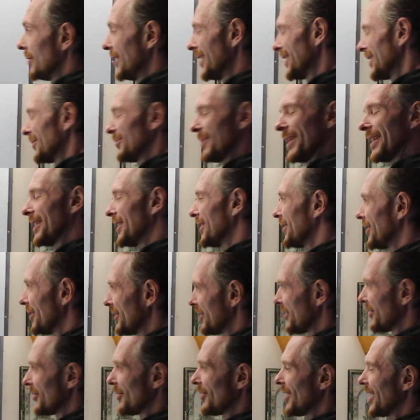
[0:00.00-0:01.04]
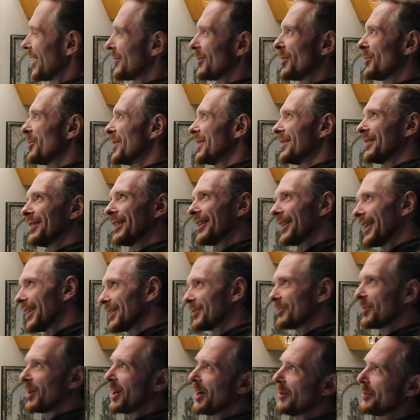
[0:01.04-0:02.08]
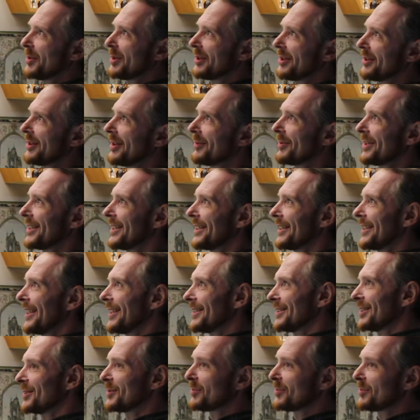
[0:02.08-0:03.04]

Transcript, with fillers: We could make a nursery rhyme. It would be less popular, I'm going to guess.